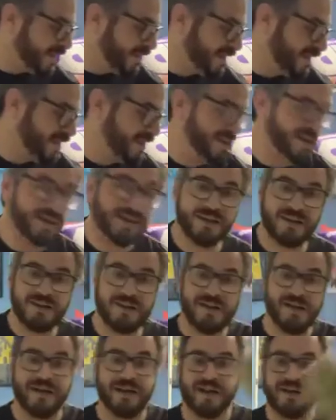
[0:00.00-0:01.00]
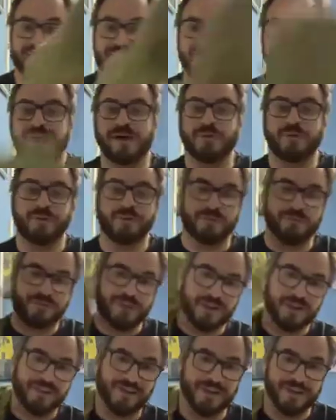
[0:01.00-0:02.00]
and I got a towel if
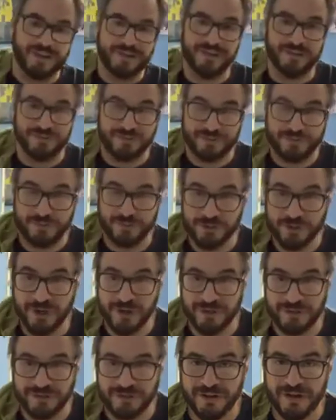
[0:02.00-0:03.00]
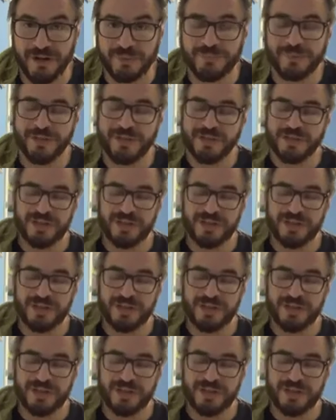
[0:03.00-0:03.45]
anything in here is too gunked up.